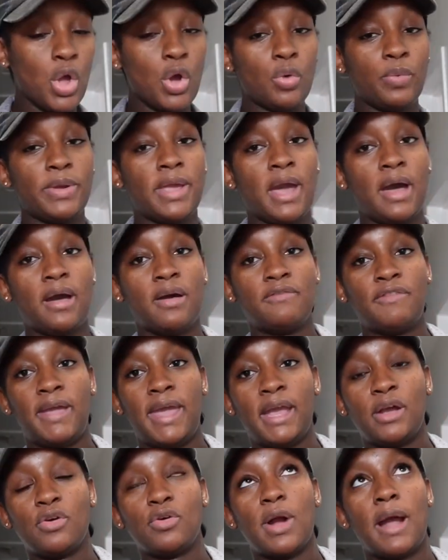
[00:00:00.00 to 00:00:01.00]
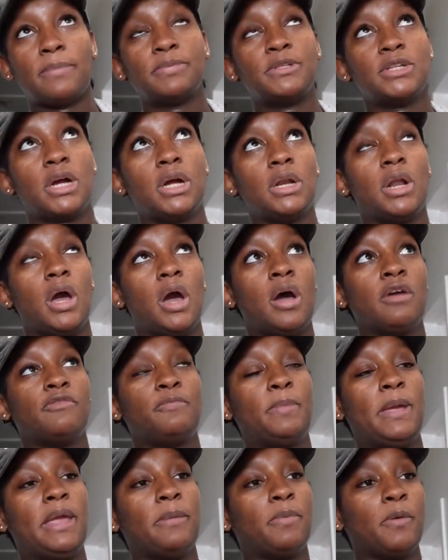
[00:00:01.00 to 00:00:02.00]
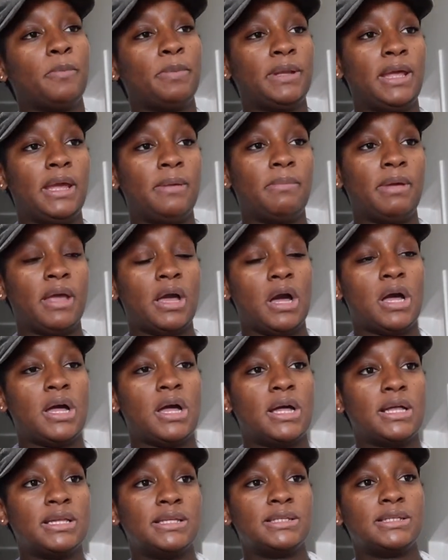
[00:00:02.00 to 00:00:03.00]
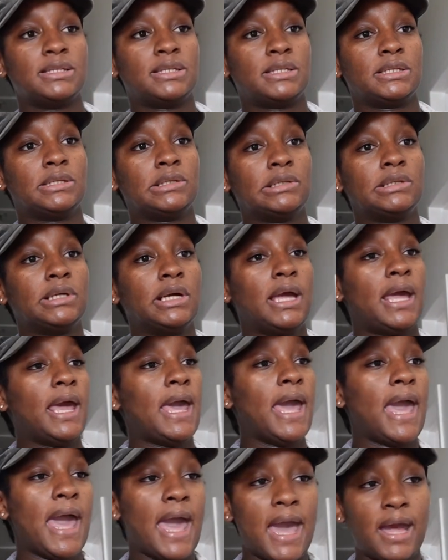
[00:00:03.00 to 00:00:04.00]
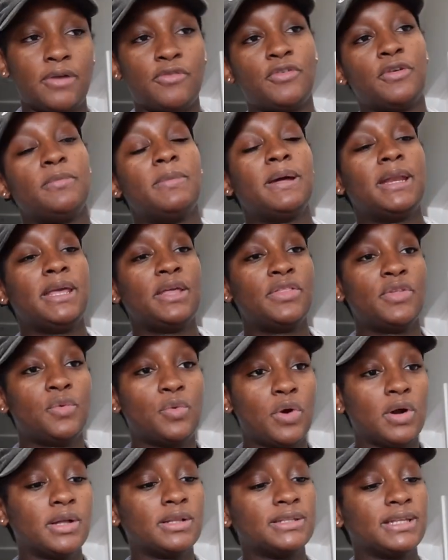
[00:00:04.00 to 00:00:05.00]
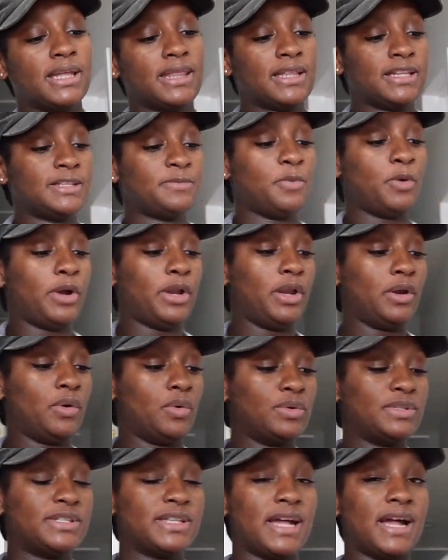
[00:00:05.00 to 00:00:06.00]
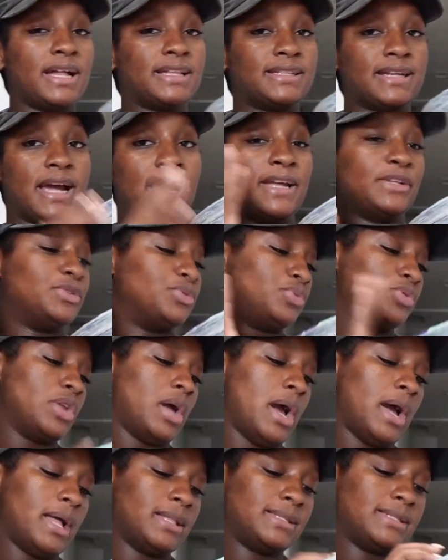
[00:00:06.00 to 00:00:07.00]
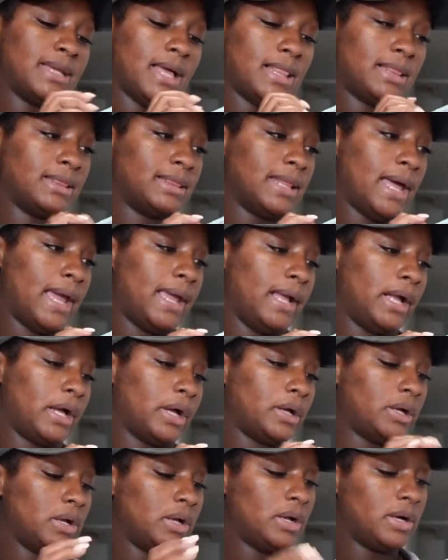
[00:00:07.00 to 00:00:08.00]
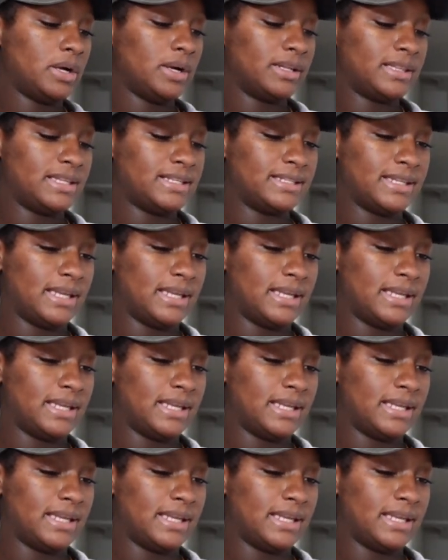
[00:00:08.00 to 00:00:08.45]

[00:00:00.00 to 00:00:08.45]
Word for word: We have a crap ton of paper plate because everybody in the world at this point knows that I do not like, are these